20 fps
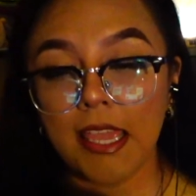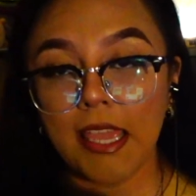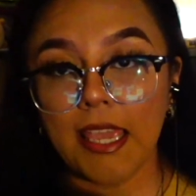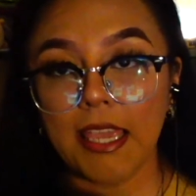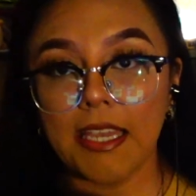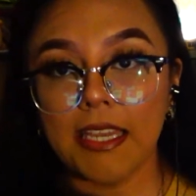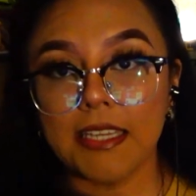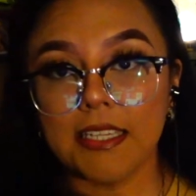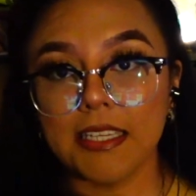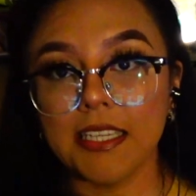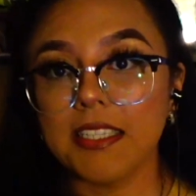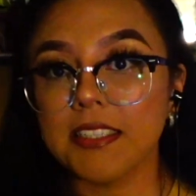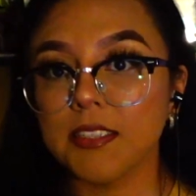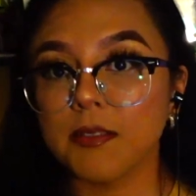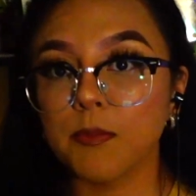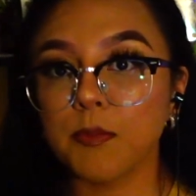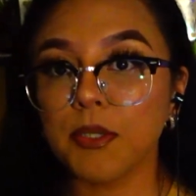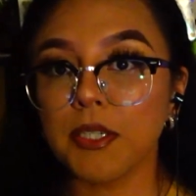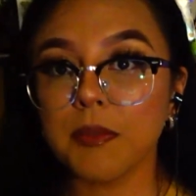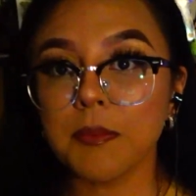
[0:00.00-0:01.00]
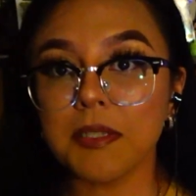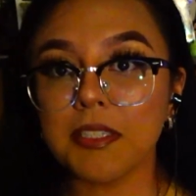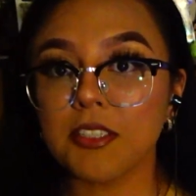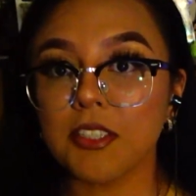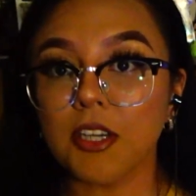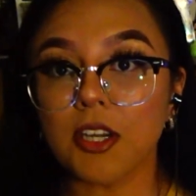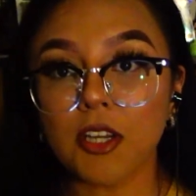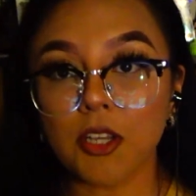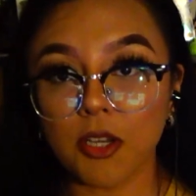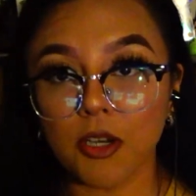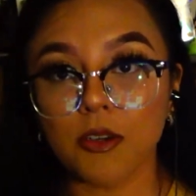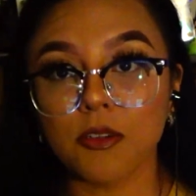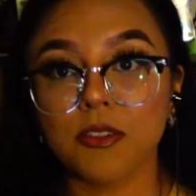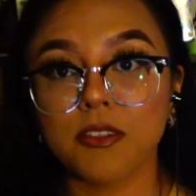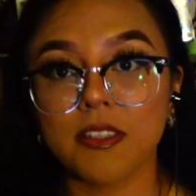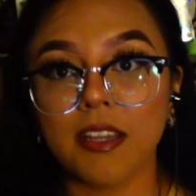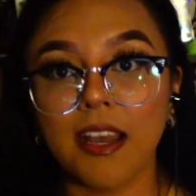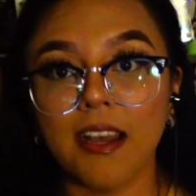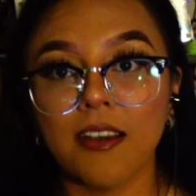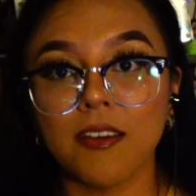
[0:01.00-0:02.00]
and it's pretty much a ghost
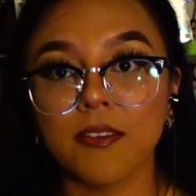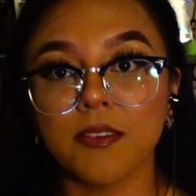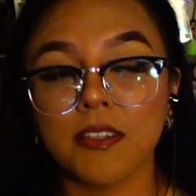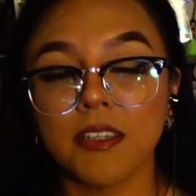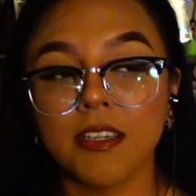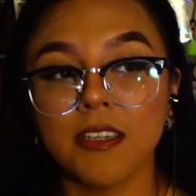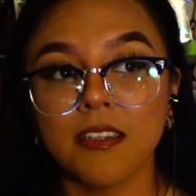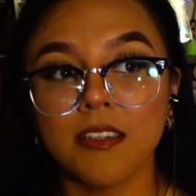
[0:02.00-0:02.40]
town